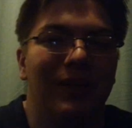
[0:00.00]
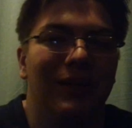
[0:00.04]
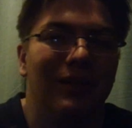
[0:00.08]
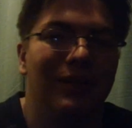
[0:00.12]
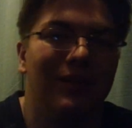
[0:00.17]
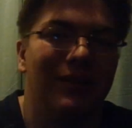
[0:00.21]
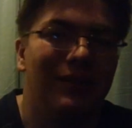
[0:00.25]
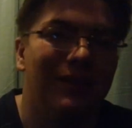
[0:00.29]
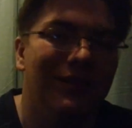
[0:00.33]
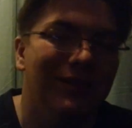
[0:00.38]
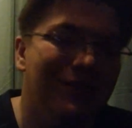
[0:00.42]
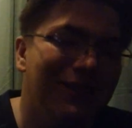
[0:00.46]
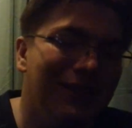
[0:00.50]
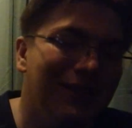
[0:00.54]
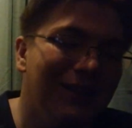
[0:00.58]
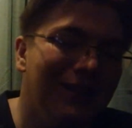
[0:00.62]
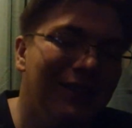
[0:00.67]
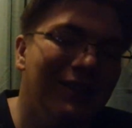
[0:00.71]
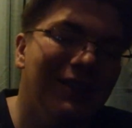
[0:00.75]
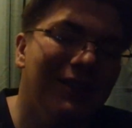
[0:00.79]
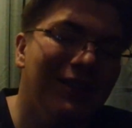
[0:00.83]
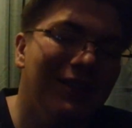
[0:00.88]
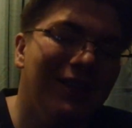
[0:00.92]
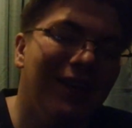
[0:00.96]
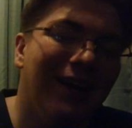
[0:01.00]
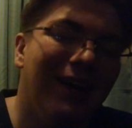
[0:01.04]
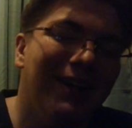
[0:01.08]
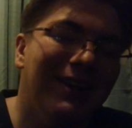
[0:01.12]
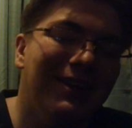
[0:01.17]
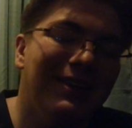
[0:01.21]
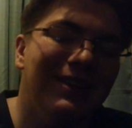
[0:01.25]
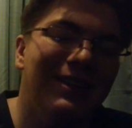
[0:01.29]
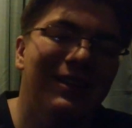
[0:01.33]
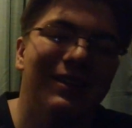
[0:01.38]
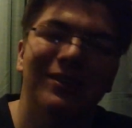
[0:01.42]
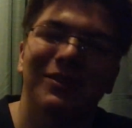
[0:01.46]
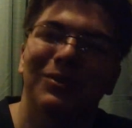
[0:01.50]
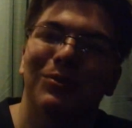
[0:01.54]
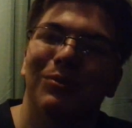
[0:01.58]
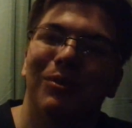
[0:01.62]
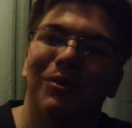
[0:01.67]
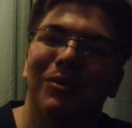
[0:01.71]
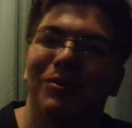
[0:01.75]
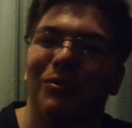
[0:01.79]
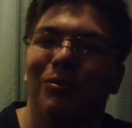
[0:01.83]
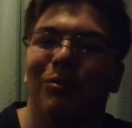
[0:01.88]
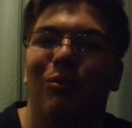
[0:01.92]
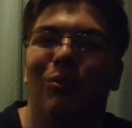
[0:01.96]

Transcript: it is. I think it's worth